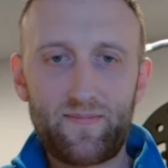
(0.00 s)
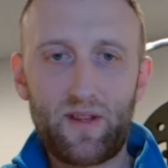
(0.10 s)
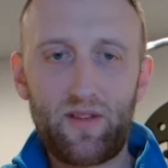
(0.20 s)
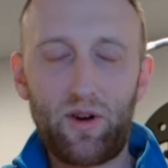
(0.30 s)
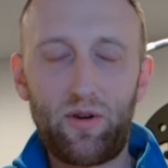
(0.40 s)

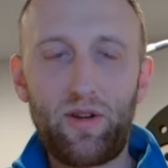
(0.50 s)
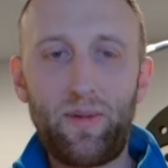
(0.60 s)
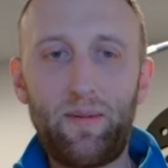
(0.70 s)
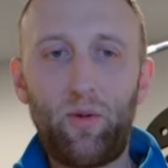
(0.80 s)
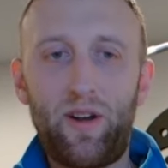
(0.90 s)
So you
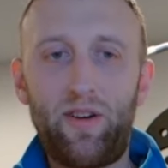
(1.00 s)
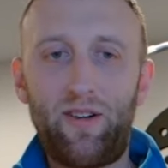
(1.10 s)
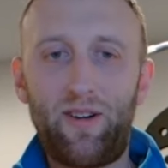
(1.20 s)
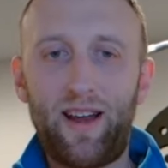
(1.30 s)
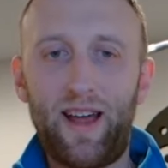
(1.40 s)
may be wondering
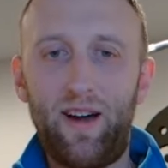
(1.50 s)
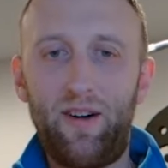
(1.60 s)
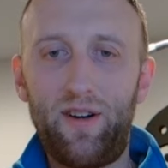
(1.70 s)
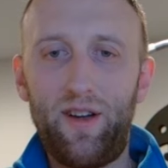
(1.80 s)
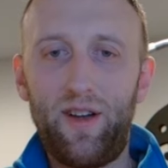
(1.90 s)
right
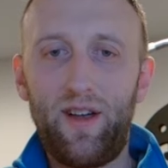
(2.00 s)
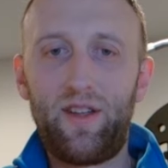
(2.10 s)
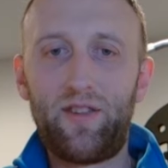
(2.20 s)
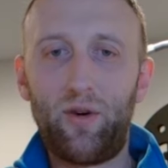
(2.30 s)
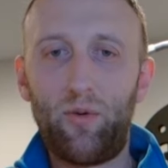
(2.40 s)
now,
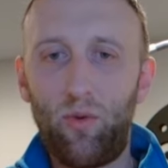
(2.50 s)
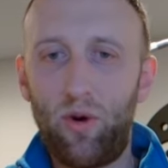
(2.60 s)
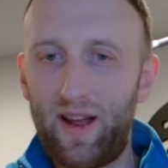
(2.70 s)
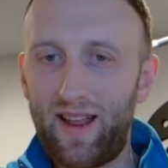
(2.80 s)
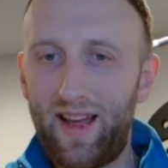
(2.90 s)
so
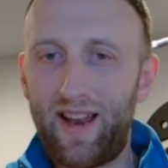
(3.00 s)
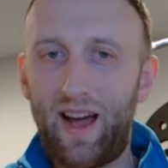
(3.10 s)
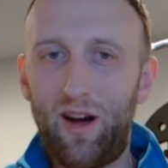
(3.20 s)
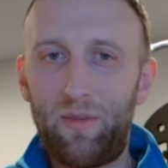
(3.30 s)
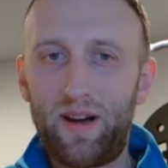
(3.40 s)
what and
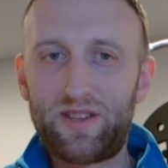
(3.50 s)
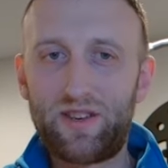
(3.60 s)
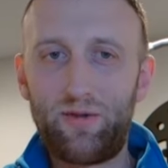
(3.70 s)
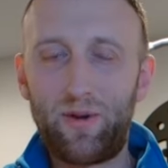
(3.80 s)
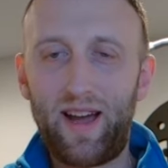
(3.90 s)
how
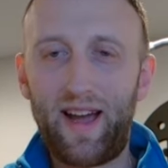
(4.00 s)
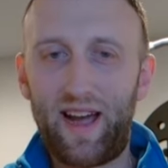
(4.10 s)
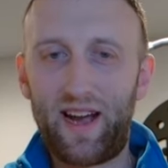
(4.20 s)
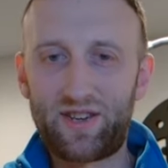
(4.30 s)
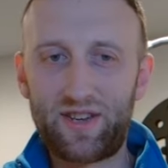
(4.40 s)
much do I
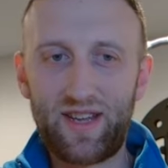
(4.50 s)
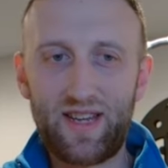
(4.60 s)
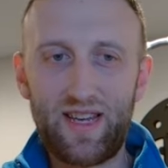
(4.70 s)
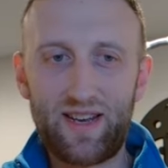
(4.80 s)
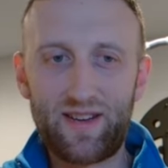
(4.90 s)
actually
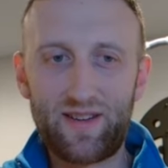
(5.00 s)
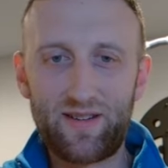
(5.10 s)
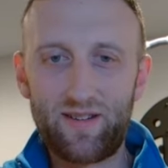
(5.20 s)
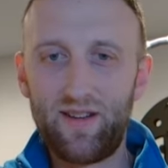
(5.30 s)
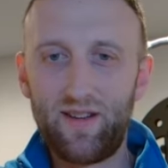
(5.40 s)
eat?
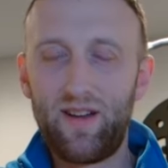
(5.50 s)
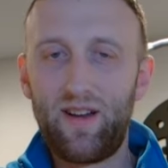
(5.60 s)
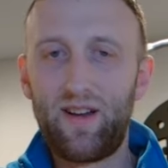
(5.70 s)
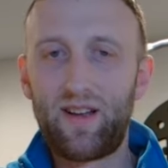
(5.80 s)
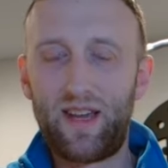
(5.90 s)

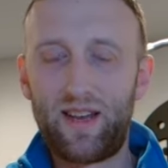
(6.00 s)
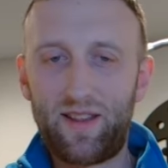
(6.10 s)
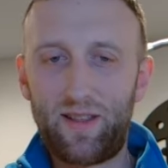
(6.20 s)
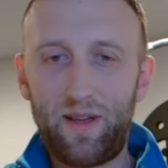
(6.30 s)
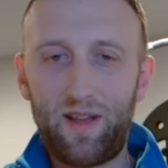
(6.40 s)
Get to
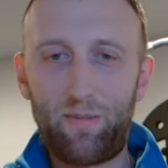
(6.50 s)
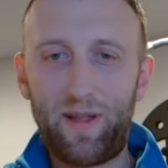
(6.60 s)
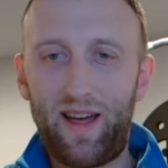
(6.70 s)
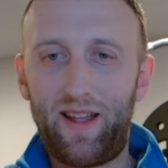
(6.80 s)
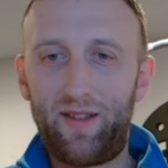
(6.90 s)
the meal
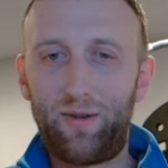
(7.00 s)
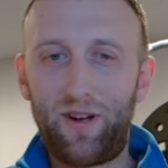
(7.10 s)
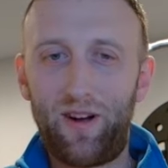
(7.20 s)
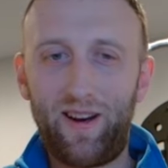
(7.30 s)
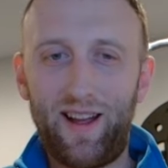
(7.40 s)
plan, Luke,
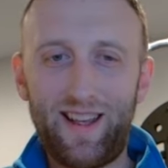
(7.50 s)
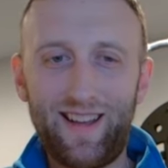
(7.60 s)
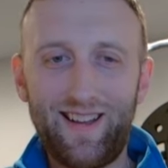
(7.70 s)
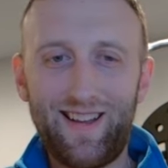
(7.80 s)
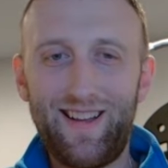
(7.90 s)
already?
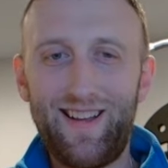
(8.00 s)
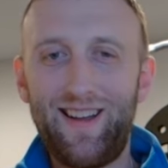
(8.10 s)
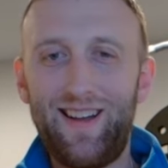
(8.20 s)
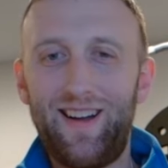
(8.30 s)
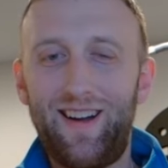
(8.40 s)

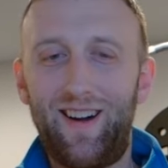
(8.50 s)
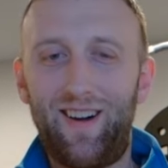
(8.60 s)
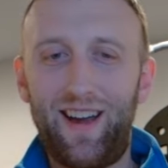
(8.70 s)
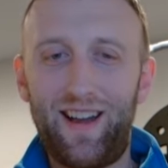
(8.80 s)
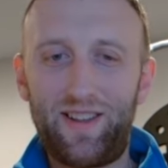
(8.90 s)
All
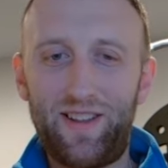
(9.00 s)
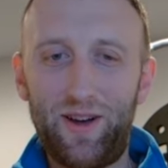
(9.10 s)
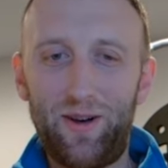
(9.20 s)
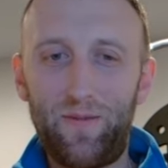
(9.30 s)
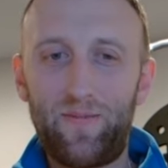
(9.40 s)
right,
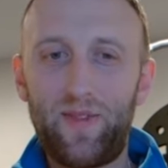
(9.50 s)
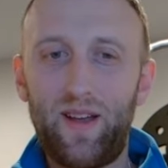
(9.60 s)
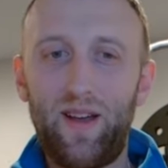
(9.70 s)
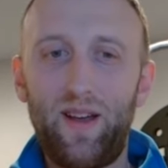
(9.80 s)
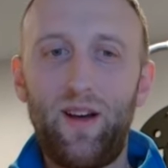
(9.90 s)
so
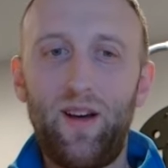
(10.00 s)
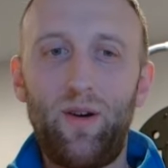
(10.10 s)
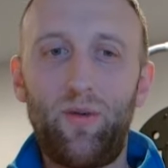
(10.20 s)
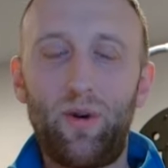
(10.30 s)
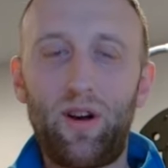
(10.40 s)

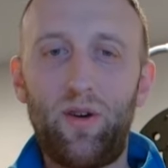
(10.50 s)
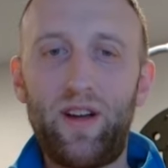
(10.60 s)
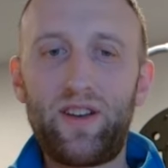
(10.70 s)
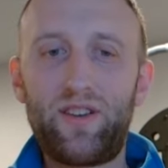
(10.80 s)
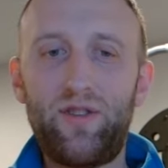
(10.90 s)
we're
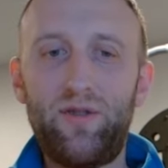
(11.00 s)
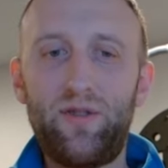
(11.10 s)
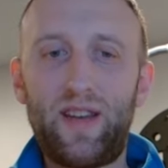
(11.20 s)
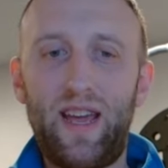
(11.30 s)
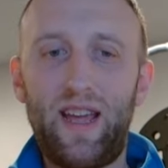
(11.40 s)
going to
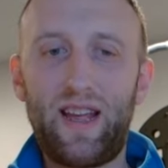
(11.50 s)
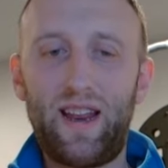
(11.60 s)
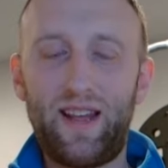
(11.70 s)
take an